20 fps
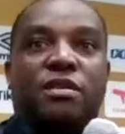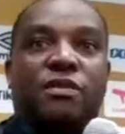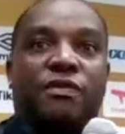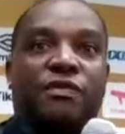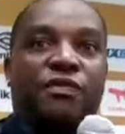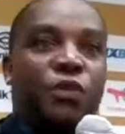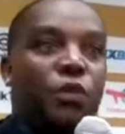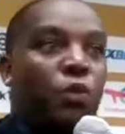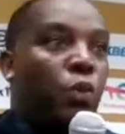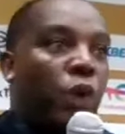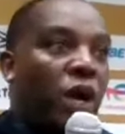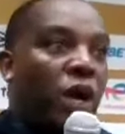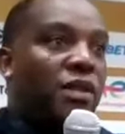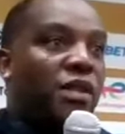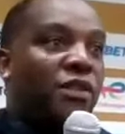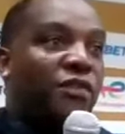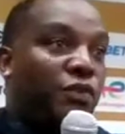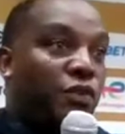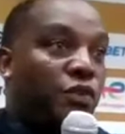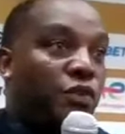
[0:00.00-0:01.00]
If you
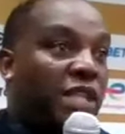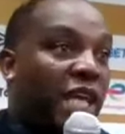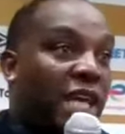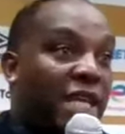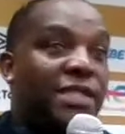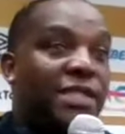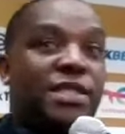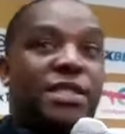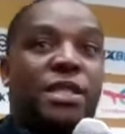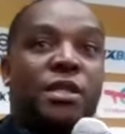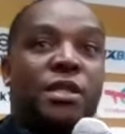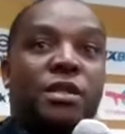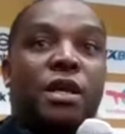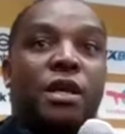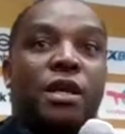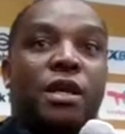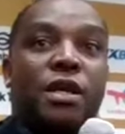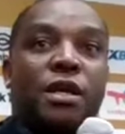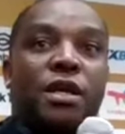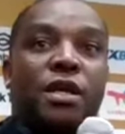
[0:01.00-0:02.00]
want, if you taste it,
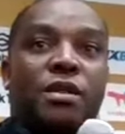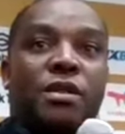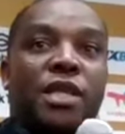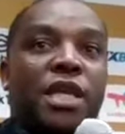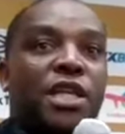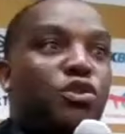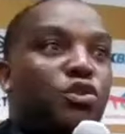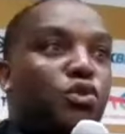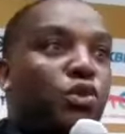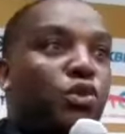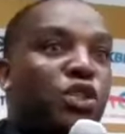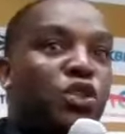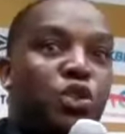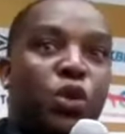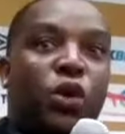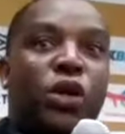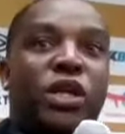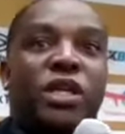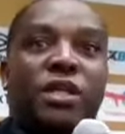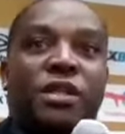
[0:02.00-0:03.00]
then you
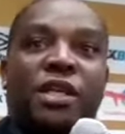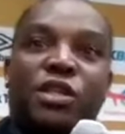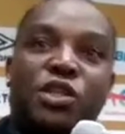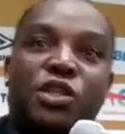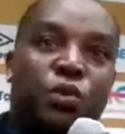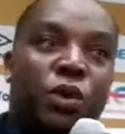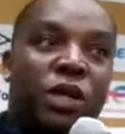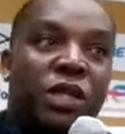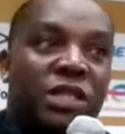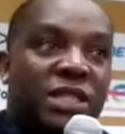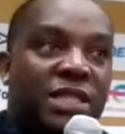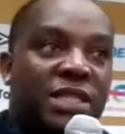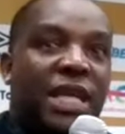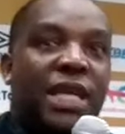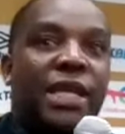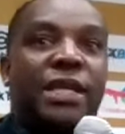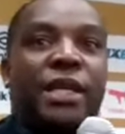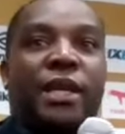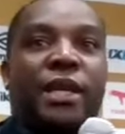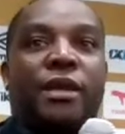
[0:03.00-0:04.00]
enjoy it. Then you want to
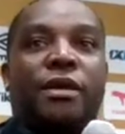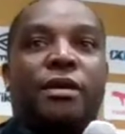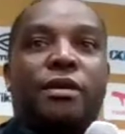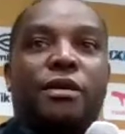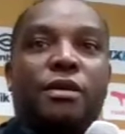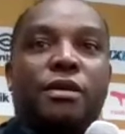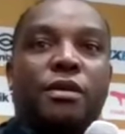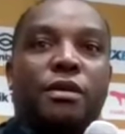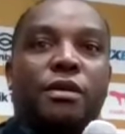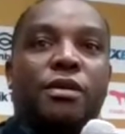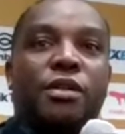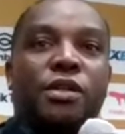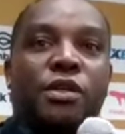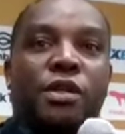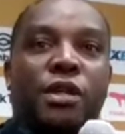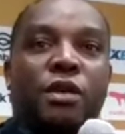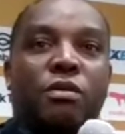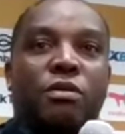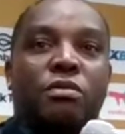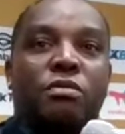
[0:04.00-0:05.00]
stay there,
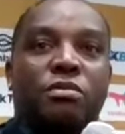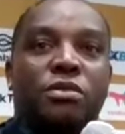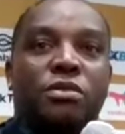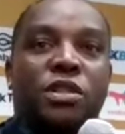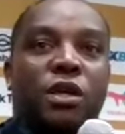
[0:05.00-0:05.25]
you know?